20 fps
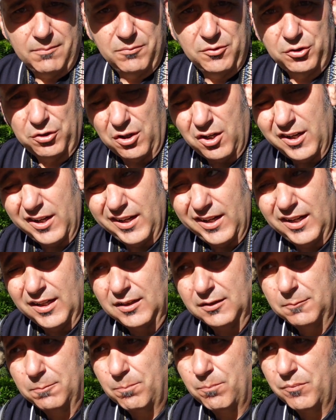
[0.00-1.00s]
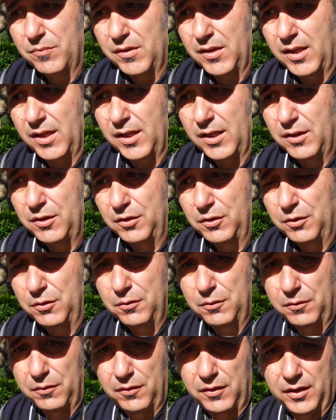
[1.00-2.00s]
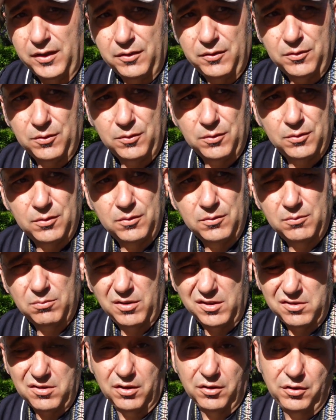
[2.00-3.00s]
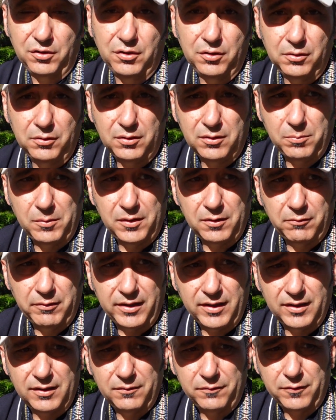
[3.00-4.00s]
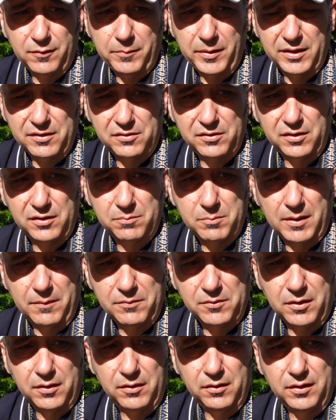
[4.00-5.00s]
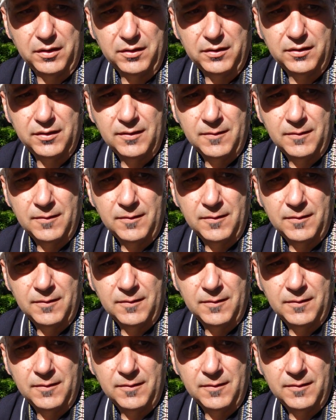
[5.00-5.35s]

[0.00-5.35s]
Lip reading: try out their new thing called, well, it's not new, it's been around for about 6 months, I think.